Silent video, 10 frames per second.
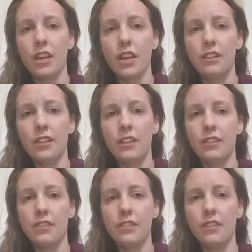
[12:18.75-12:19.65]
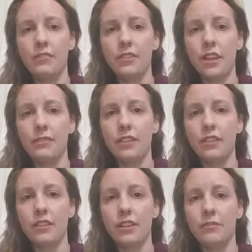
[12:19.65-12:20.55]
And then if you're
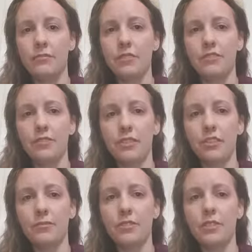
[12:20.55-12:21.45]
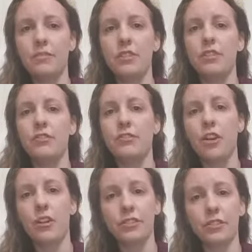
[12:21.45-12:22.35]
having severe symptoms, then you'd
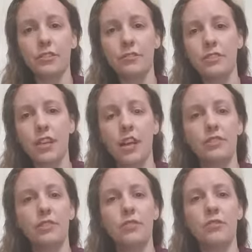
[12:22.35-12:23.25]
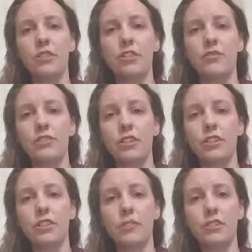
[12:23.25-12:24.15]
call your doctor or go straight
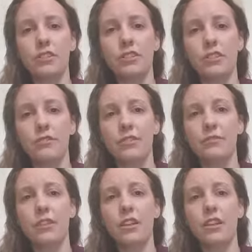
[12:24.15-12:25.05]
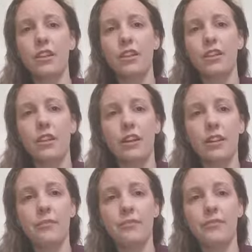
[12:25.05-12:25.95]
to the emergency room.
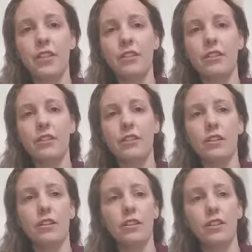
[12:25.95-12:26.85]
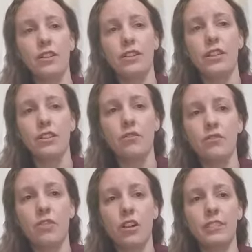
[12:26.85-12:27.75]
There are currently no
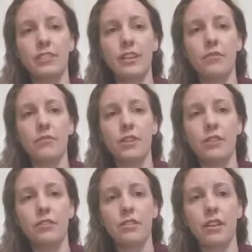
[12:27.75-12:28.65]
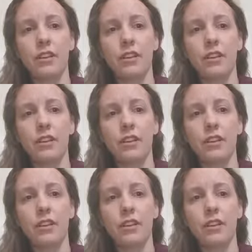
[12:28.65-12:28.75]
drugs that will